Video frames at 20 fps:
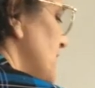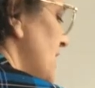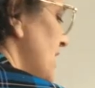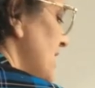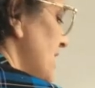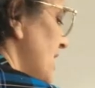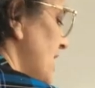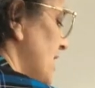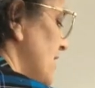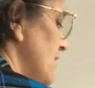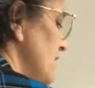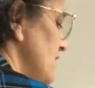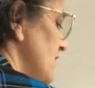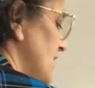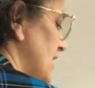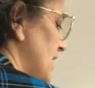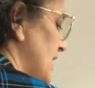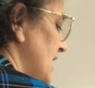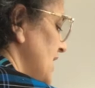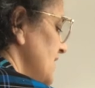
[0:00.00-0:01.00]
I have
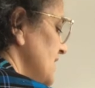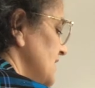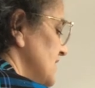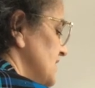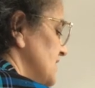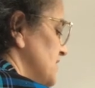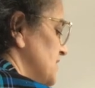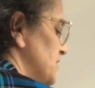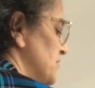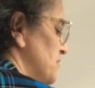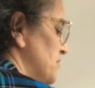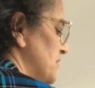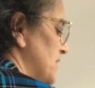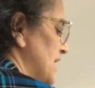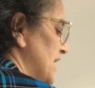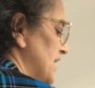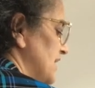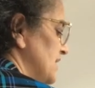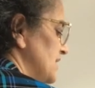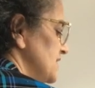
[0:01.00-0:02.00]
x
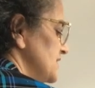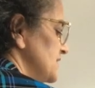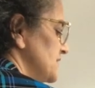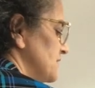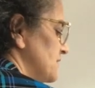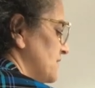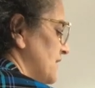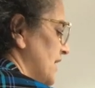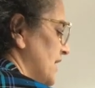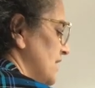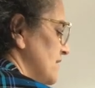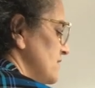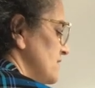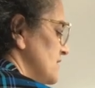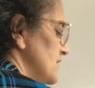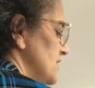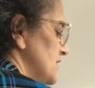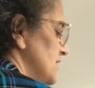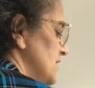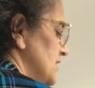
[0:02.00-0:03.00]
minus 5
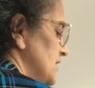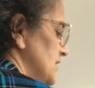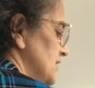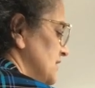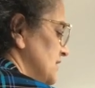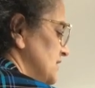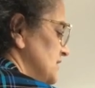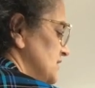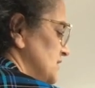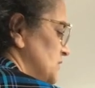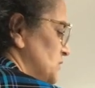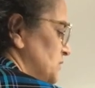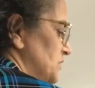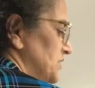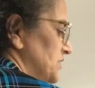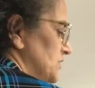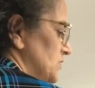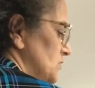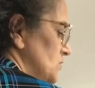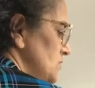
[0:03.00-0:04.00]
is
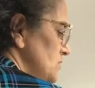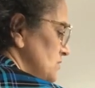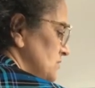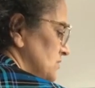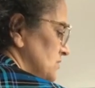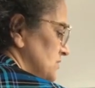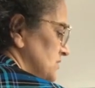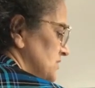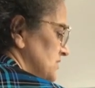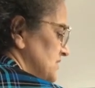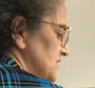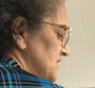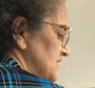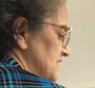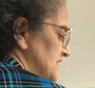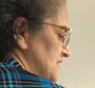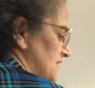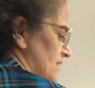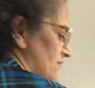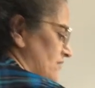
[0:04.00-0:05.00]
equal to
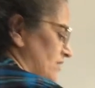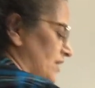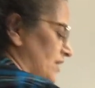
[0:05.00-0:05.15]
7.